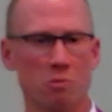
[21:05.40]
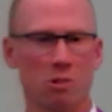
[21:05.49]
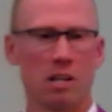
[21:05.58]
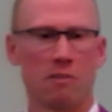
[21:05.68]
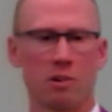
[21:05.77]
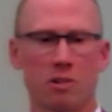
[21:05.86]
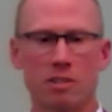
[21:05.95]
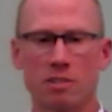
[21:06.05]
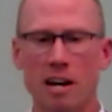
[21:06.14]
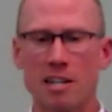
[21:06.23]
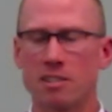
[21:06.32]
with believing what the
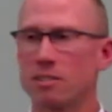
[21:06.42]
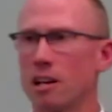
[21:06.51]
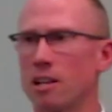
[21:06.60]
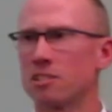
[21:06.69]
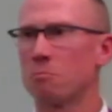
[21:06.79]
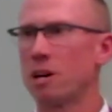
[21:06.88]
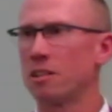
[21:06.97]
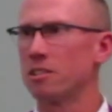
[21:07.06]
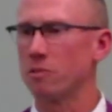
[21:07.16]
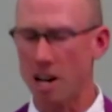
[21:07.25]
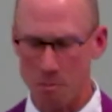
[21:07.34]
scientists tell us about
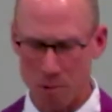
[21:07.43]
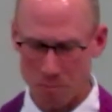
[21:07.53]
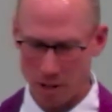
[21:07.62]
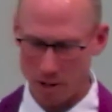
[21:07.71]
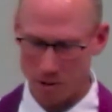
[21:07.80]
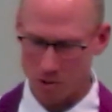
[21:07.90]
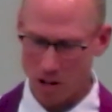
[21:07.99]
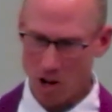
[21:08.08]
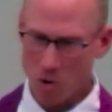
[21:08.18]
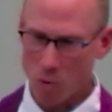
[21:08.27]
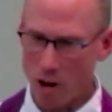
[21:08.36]
these vitamin pills,
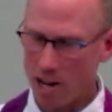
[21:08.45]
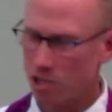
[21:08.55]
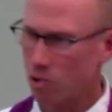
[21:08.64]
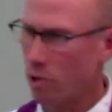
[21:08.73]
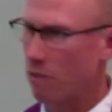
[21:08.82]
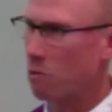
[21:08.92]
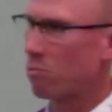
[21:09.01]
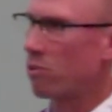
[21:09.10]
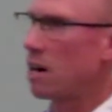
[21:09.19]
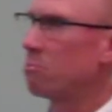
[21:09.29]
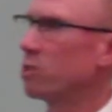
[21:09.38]
why should we have a
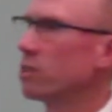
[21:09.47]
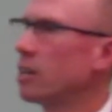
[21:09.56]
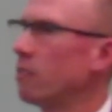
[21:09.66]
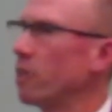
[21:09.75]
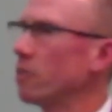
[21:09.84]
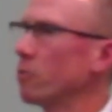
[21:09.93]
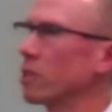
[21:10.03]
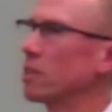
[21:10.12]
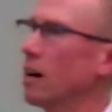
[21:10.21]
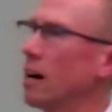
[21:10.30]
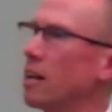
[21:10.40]
problem believing
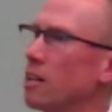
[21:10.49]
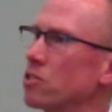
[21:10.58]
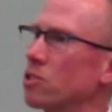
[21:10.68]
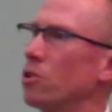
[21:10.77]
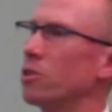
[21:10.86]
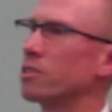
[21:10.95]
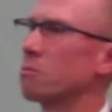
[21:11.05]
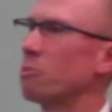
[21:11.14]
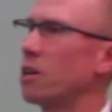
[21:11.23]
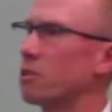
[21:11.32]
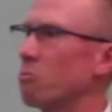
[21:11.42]
what God has told us
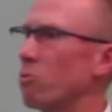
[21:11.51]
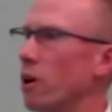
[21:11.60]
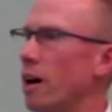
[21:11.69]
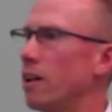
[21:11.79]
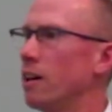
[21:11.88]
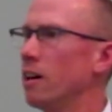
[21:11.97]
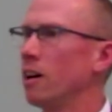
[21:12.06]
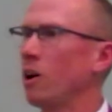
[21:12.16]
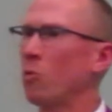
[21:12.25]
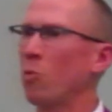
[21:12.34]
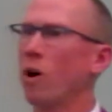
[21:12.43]
about the bread
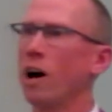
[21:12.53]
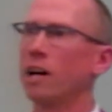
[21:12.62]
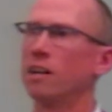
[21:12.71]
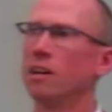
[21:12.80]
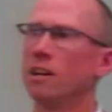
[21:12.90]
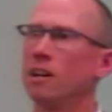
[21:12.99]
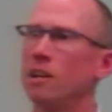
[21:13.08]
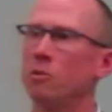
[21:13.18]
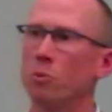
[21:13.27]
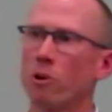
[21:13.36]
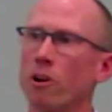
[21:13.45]
and wine?
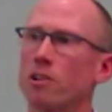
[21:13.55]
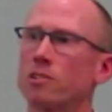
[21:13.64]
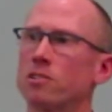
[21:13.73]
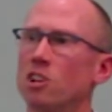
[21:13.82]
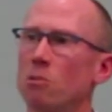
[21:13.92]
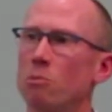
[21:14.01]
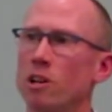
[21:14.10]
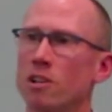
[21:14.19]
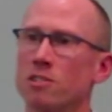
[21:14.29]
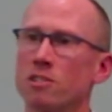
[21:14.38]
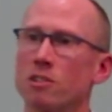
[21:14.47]
It works
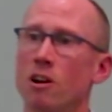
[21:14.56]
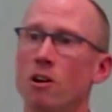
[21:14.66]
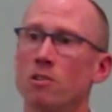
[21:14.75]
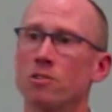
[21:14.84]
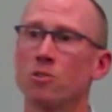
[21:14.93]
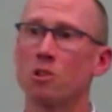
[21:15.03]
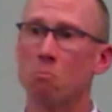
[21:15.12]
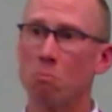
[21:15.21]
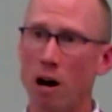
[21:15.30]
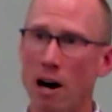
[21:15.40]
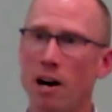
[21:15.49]
because it's also the
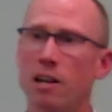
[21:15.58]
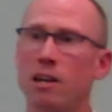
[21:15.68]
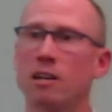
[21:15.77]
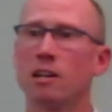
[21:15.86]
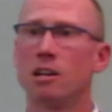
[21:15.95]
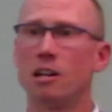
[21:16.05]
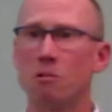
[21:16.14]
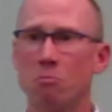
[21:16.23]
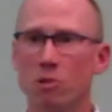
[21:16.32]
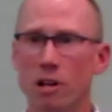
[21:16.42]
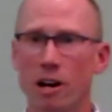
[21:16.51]
body
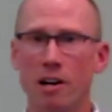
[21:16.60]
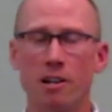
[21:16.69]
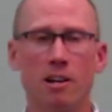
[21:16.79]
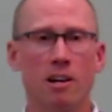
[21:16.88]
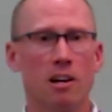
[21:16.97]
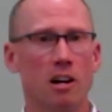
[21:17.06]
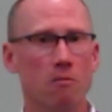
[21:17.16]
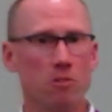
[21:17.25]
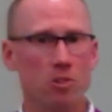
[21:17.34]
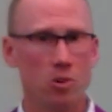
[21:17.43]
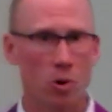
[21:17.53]
and blood of
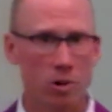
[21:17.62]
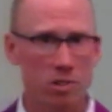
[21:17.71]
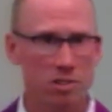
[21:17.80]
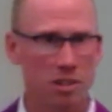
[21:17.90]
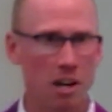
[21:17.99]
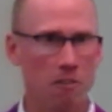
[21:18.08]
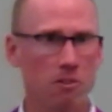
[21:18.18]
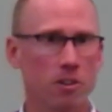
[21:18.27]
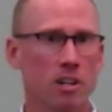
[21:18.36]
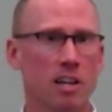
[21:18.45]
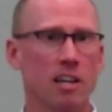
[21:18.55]
your Savior